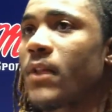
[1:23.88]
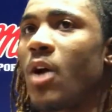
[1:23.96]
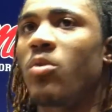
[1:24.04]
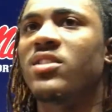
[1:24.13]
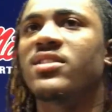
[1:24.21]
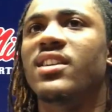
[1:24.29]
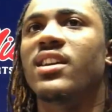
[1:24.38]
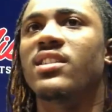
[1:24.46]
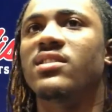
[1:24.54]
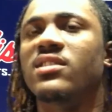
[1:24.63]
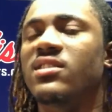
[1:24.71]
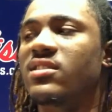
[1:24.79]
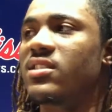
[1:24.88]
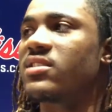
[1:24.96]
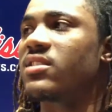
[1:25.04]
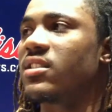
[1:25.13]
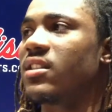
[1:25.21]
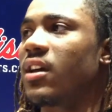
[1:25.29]
I wouldn't say it's
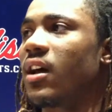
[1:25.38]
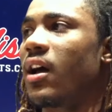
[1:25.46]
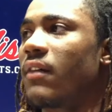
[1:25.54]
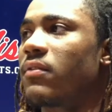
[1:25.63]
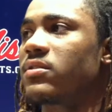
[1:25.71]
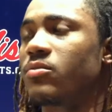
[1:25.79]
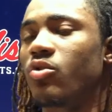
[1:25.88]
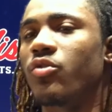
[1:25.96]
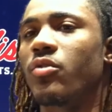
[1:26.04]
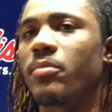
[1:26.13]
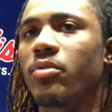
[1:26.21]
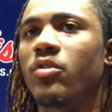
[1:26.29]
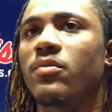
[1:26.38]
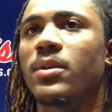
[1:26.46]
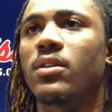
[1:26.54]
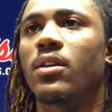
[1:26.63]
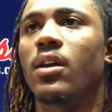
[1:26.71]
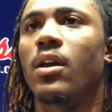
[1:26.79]
consistent. I have some room for improvement.